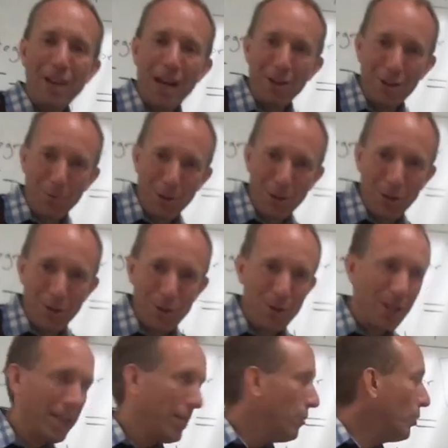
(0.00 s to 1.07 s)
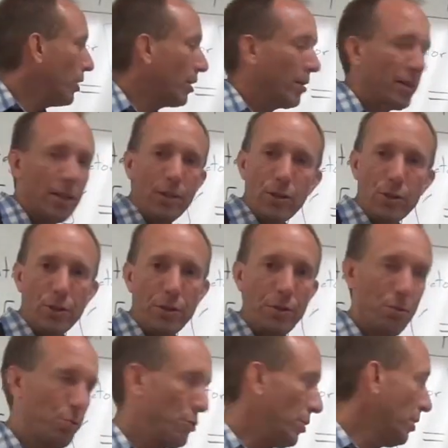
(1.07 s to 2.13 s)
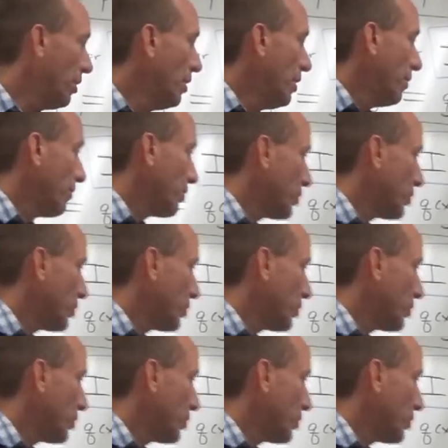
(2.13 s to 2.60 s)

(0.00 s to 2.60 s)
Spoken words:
value bars anywhere in the solution. For